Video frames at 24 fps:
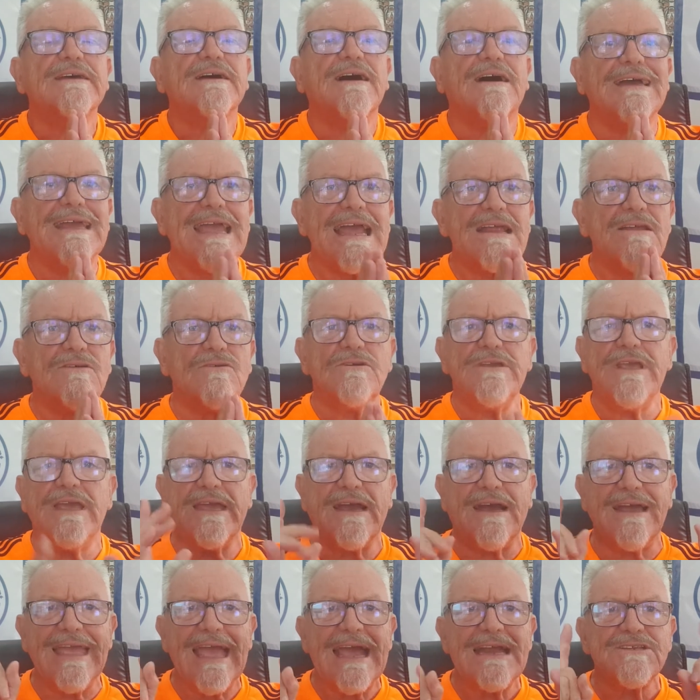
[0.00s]
I
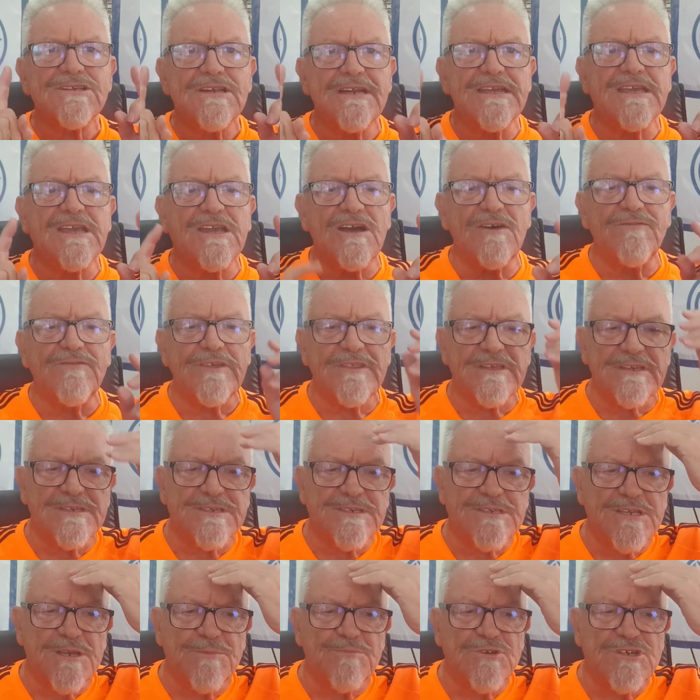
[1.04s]
actually cover this
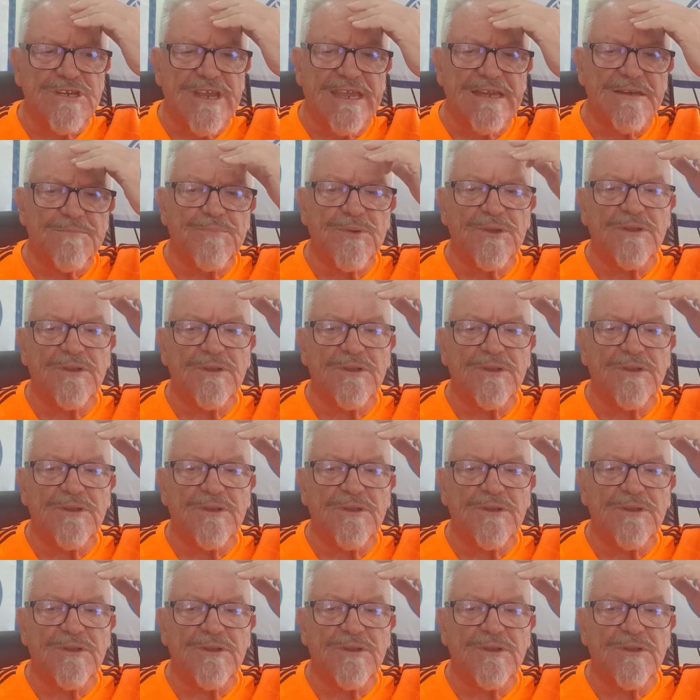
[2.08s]
subject,